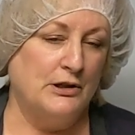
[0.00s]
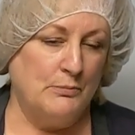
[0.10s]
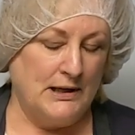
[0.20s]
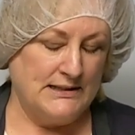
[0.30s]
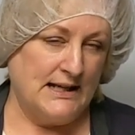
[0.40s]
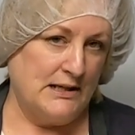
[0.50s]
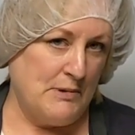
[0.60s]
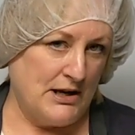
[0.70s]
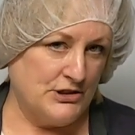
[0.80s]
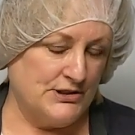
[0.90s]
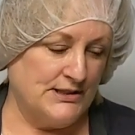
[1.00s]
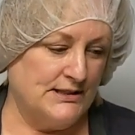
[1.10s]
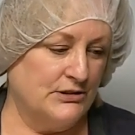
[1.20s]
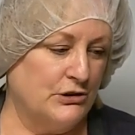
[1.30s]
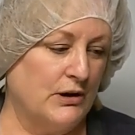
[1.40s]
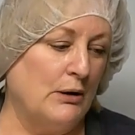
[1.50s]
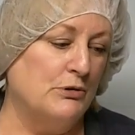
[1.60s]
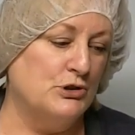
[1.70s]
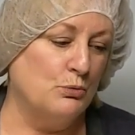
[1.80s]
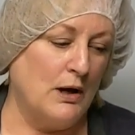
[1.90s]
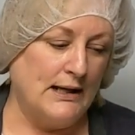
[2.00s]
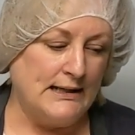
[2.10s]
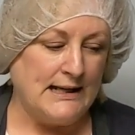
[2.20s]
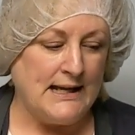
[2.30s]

And you make tiny batches until you get what you want.